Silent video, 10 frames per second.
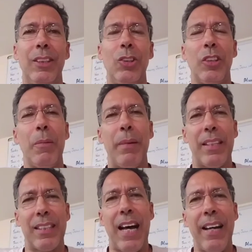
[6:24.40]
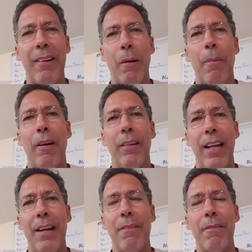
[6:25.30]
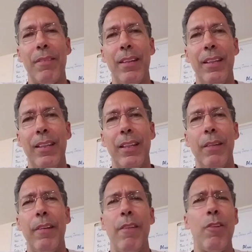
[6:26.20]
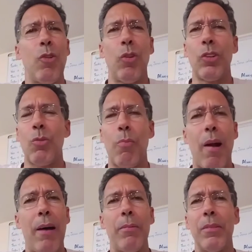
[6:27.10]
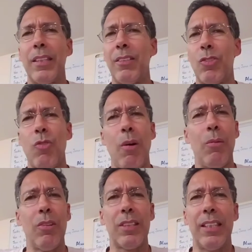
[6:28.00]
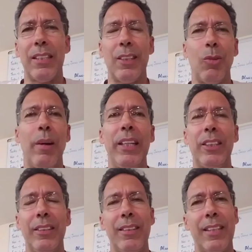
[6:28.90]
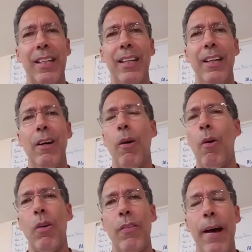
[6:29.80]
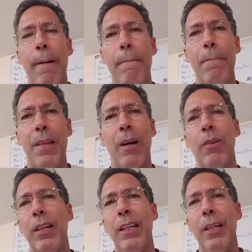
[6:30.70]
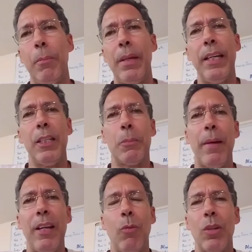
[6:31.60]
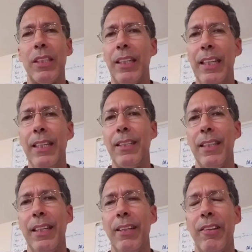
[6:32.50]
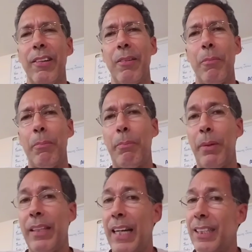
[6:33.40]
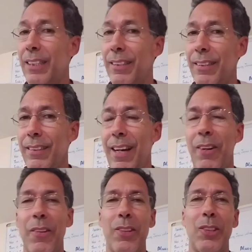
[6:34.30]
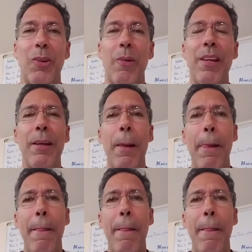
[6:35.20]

You should keep excited about life. Even if you're going through problems and troubles and situations and all of that. Now, being in Spain wasn't easy either, but that's another story.